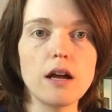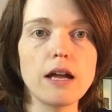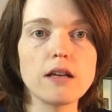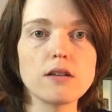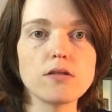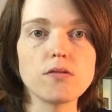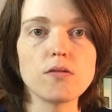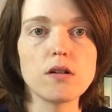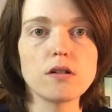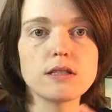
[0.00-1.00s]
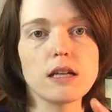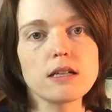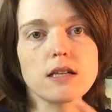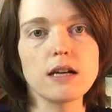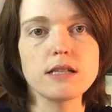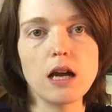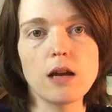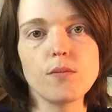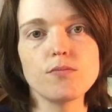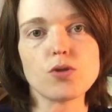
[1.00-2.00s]
and set aside
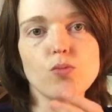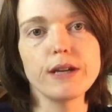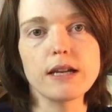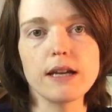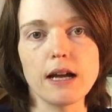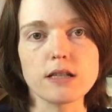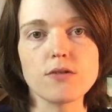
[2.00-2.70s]
time to reconnect,